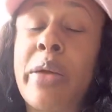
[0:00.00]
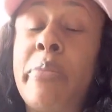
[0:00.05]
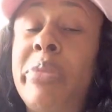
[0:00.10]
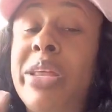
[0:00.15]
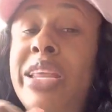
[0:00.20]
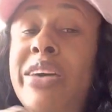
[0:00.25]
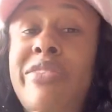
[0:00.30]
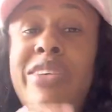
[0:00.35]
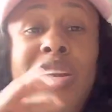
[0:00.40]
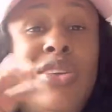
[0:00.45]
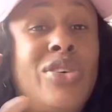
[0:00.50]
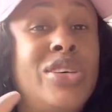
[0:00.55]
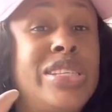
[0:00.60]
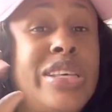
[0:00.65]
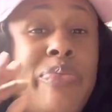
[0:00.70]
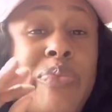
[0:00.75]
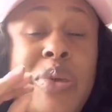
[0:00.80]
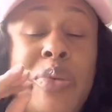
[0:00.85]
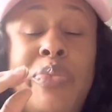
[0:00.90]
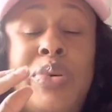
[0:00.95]
Me never know
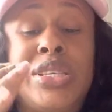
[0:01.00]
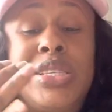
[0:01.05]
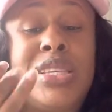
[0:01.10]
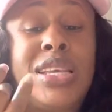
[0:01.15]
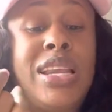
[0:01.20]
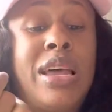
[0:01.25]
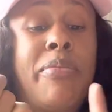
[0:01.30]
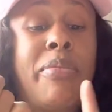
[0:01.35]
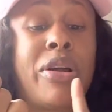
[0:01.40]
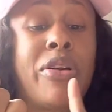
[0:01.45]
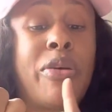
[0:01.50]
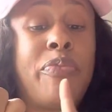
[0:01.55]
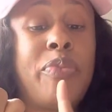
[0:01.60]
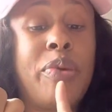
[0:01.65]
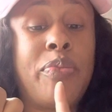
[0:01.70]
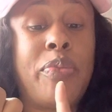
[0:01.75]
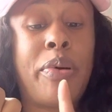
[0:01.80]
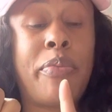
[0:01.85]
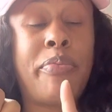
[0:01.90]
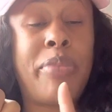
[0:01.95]
say people still borrow
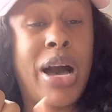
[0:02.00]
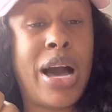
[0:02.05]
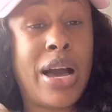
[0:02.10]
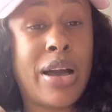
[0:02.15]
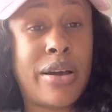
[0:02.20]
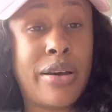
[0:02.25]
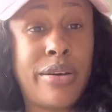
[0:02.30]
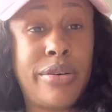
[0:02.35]
people bag.